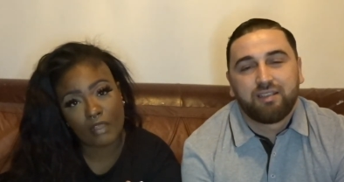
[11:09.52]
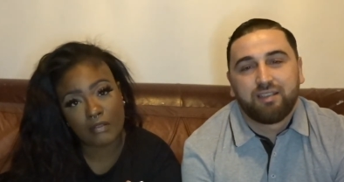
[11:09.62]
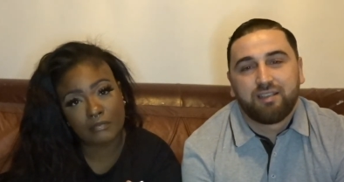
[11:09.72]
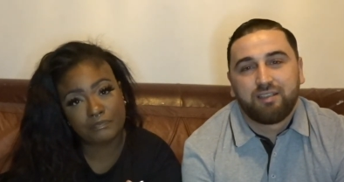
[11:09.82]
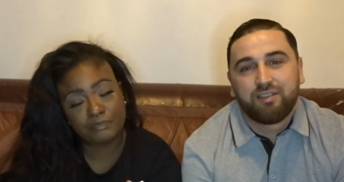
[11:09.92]

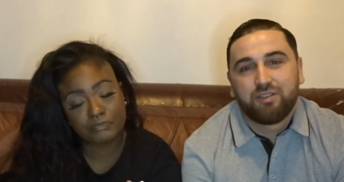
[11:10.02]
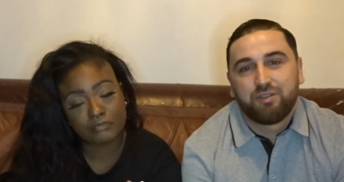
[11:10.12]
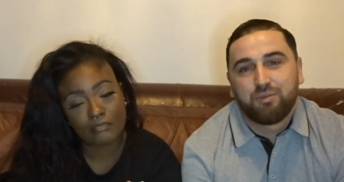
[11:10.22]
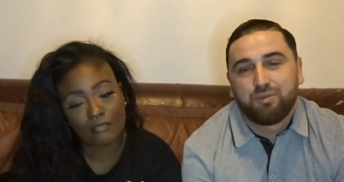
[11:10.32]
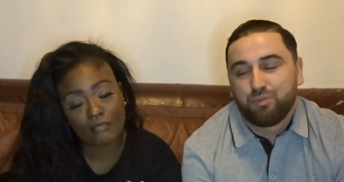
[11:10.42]
Speaker 1: uh, you
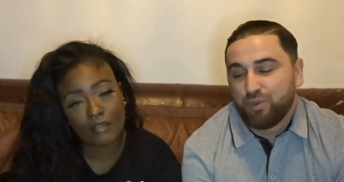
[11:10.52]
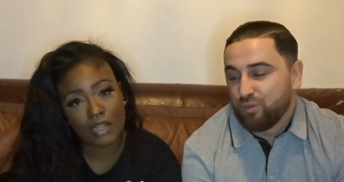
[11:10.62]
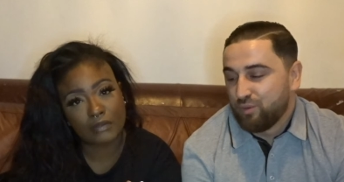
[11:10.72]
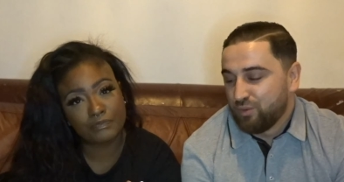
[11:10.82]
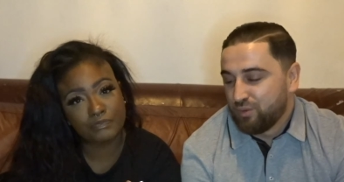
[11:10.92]
know
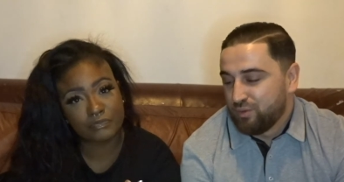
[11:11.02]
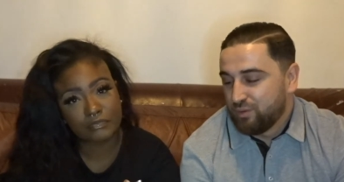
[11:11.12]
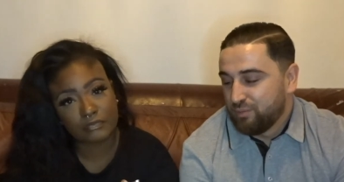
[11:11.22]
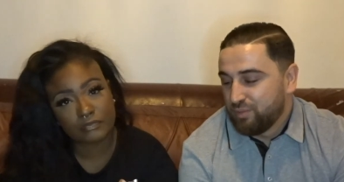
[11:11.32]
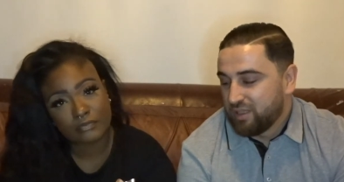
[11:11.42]
we'll
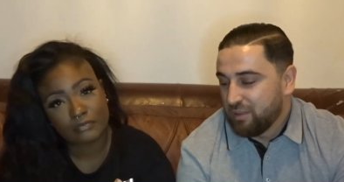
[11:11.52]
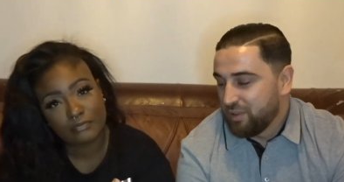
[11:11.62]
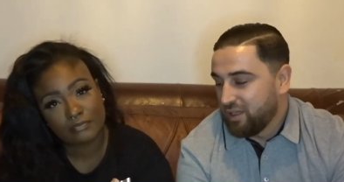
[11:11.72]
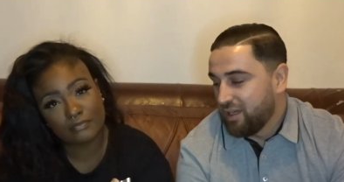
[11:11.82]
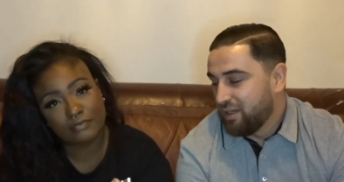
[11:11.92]
be
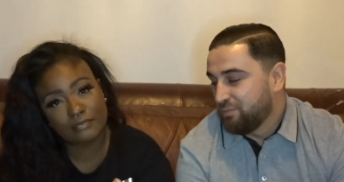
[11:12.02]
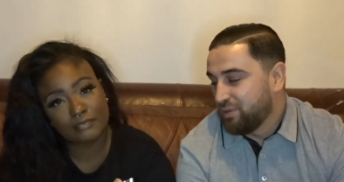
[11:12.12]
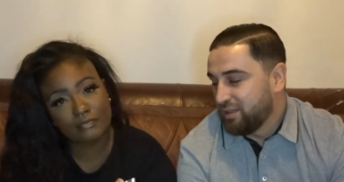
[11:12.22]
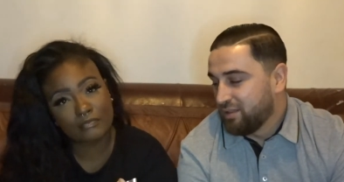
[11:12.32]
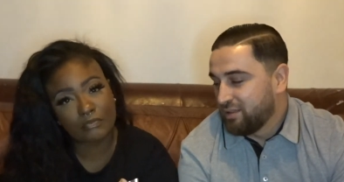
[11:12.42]
keeping it up
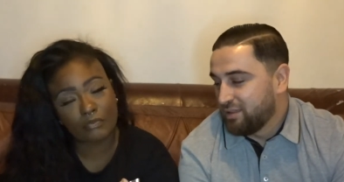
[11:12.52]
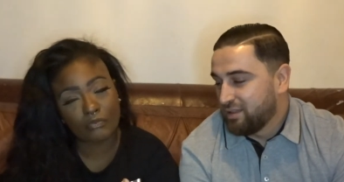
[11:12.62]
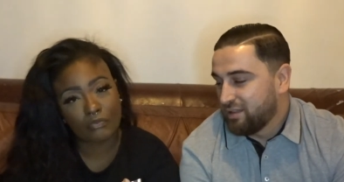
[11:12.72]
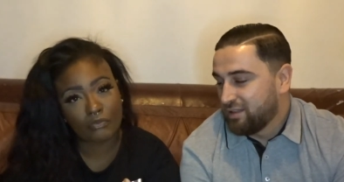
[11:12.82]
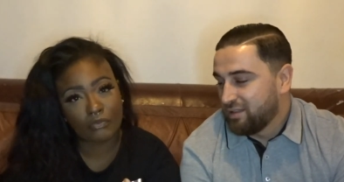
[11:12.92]
and
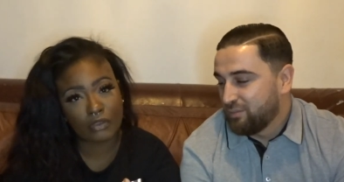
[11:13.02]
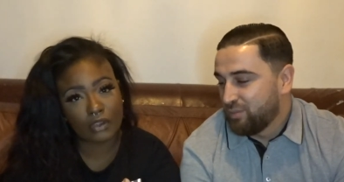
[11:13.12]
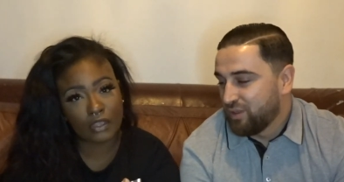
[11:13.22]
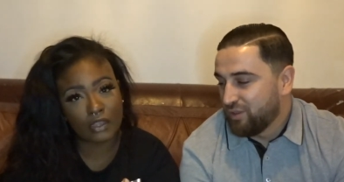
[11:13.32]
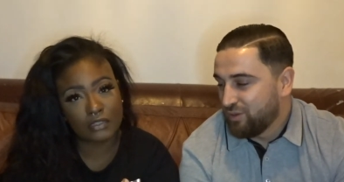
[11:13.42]

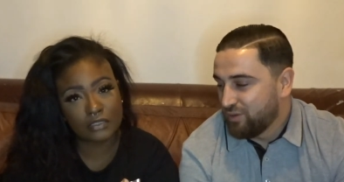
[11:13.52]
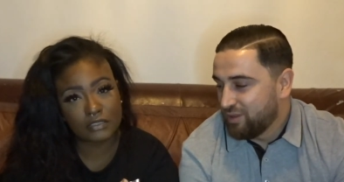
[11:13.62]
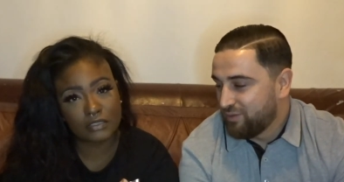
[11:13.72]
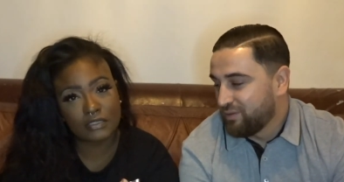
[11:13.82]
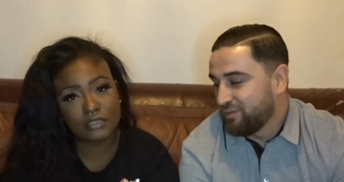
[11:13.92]
bringing you
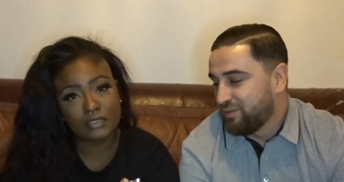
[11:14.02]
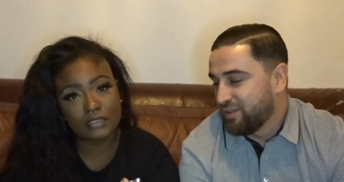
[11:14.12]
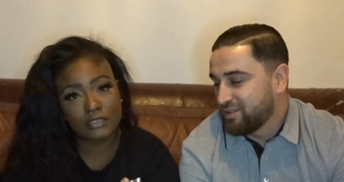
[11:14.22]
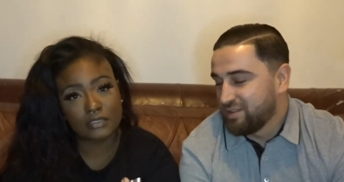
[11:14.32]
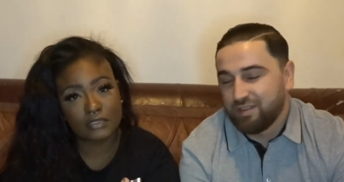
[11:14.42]
different
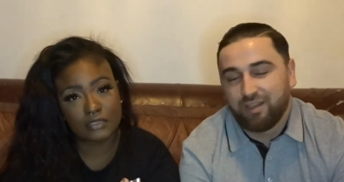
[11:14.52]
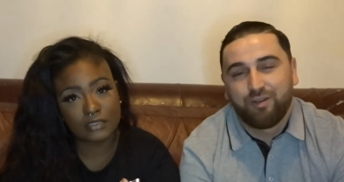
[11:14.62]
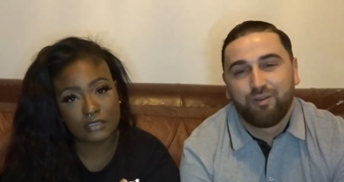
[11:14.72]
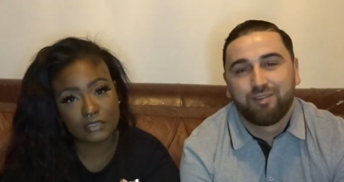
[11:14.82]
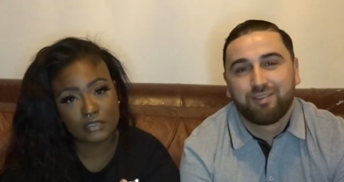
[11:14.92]
things
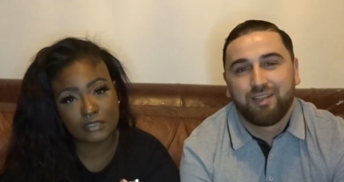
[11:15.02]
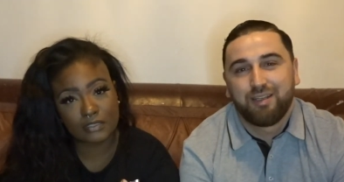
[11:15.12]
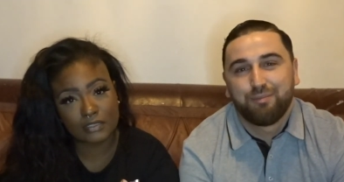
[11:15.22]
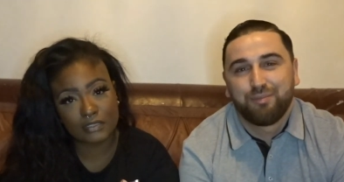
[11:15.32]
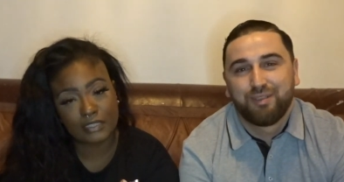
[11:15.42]
all the
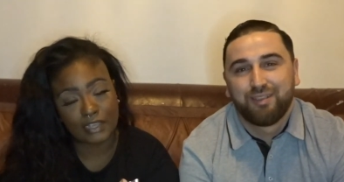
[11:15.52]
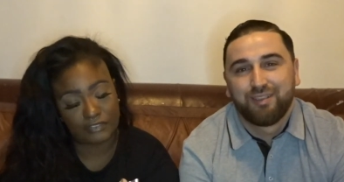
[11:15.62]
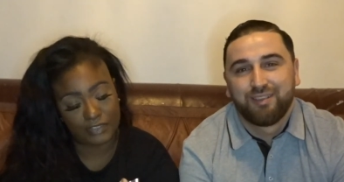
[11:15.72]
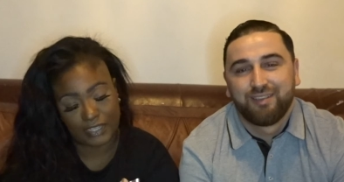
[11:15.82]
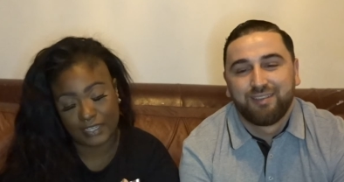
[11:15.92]
time.
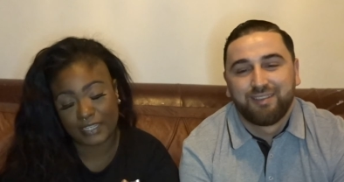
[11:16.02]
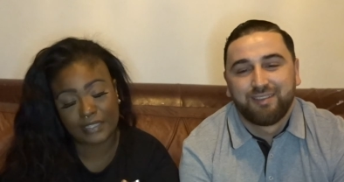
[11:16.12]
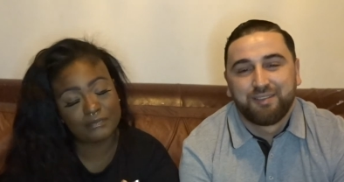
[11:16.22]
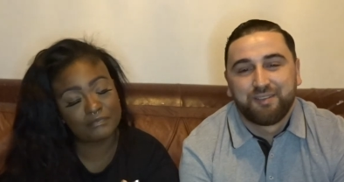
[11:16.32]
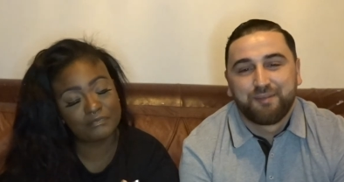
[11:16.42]
Speaker 2: Definitely.
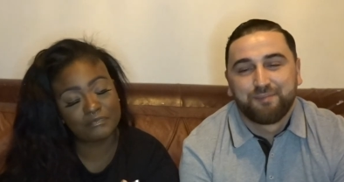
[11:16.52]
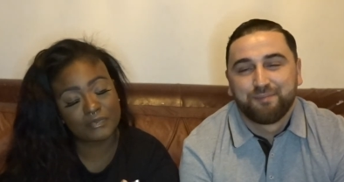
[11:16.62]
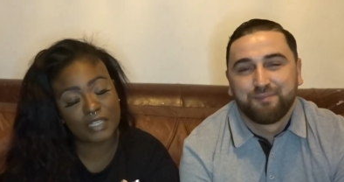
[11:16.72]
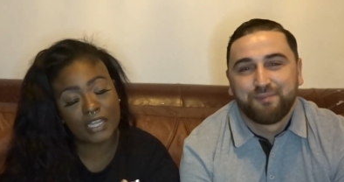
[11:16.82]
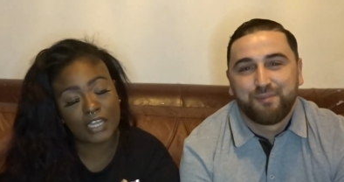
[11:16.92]

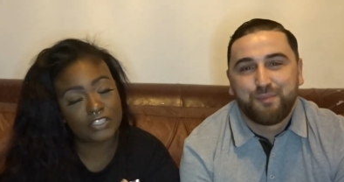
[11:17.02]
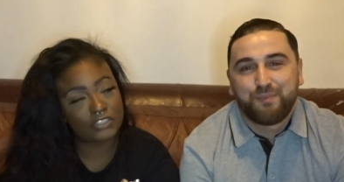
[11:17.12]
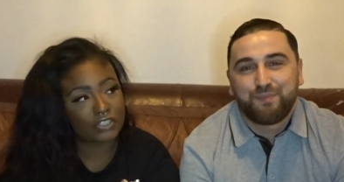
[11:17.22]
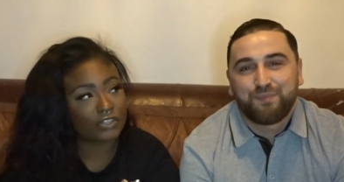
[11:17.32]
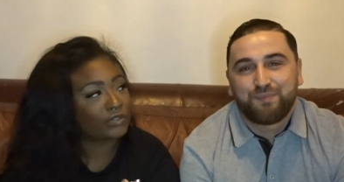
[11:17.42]

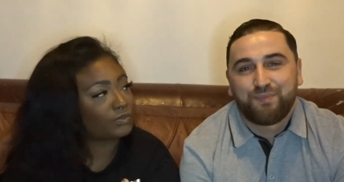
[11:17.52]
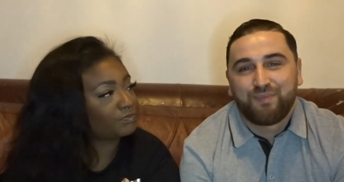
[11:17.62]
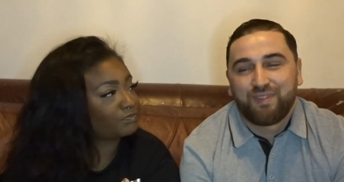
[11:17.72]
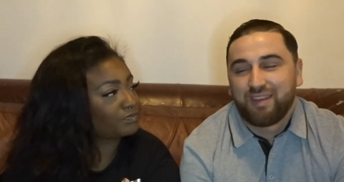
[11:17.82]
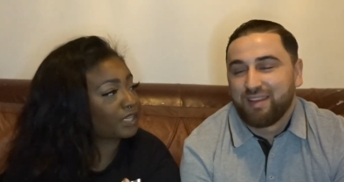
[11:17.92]
So,
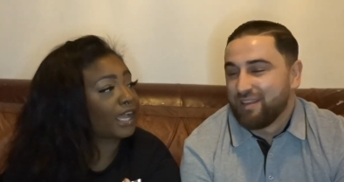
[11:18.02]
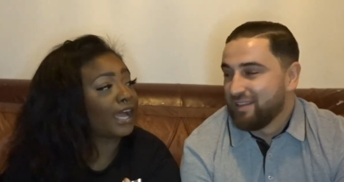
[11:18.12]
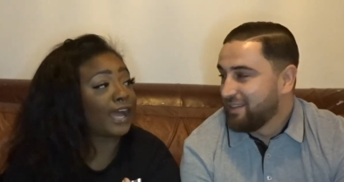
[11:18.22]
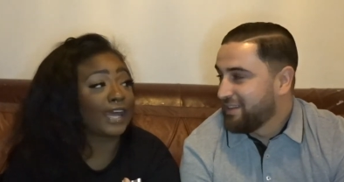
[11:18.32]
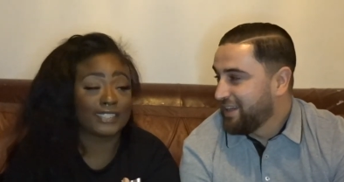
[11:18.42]

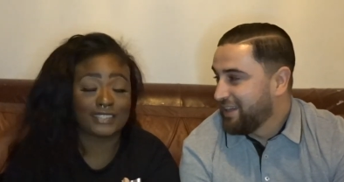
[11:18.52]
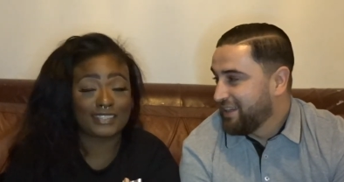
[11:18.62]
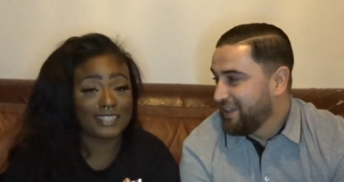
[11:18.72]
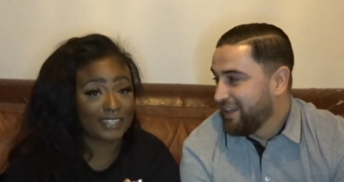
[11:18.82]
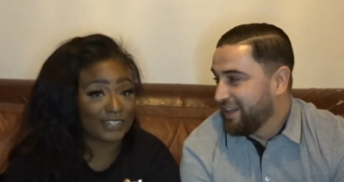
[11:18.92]

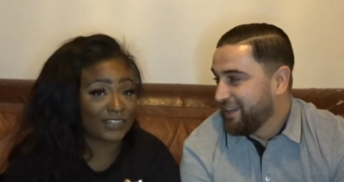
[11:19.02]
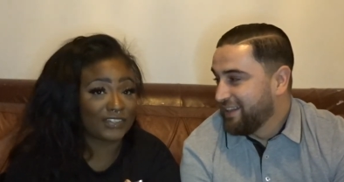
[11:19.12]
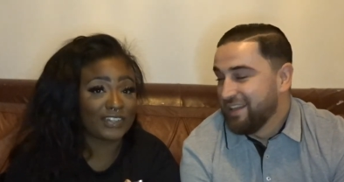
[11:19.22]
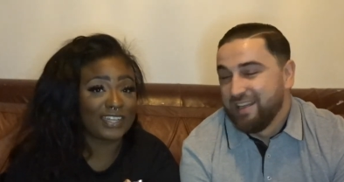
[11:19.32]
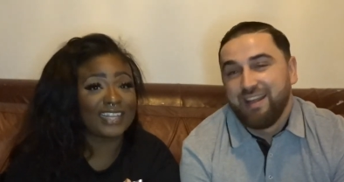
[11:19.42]

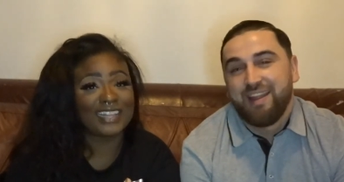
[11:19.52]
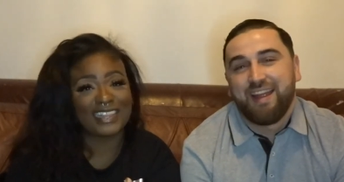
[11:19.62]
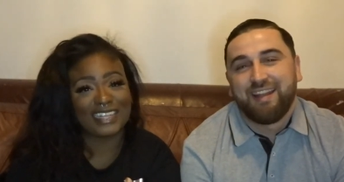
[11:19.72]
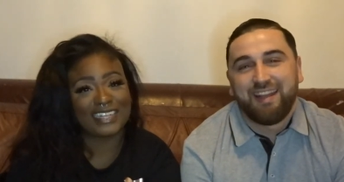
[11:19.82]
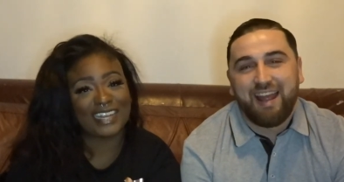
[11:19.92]
until, the,
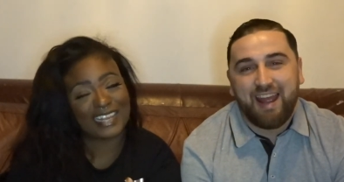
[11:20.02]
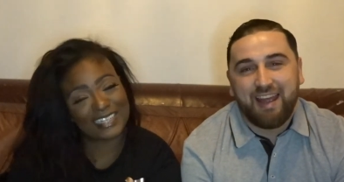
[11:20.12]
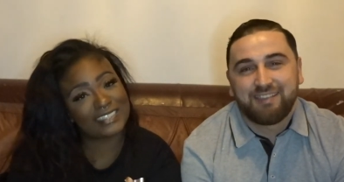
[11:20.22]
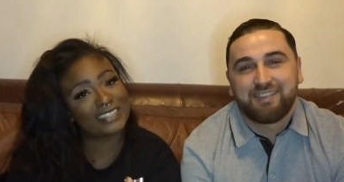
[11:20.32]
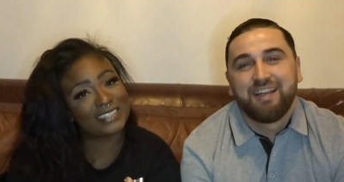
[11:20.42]
the
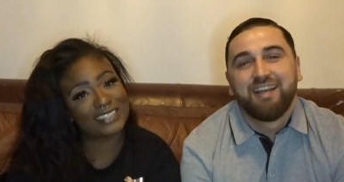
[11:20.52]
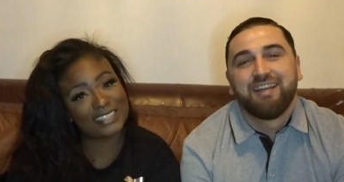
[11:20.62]
Speaker 1: next